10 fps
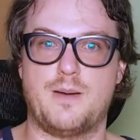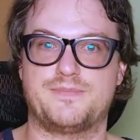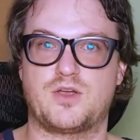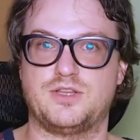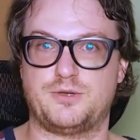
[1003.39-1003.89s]

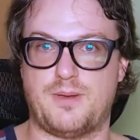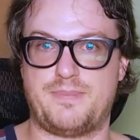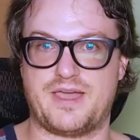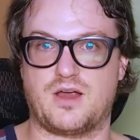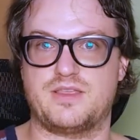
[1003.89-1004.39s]
they're a little bit
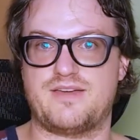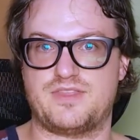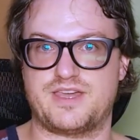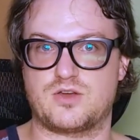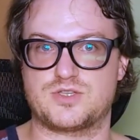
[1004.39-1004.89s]
bigger, they have a
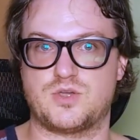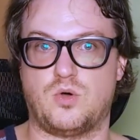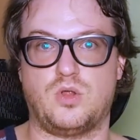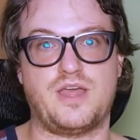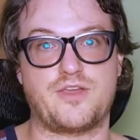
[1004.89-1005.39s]
thicker
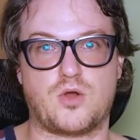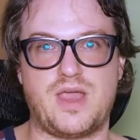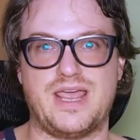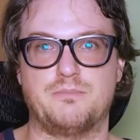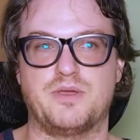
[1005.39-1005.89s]
sole, and they're
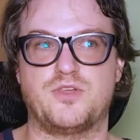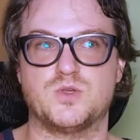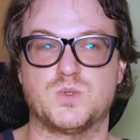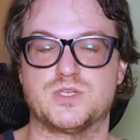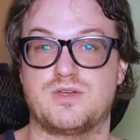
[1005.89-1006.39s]
great, but those
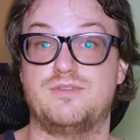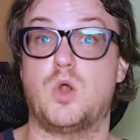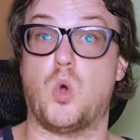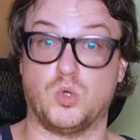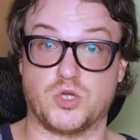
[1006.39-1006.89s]
ones are even
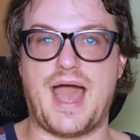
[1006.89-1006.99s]
older.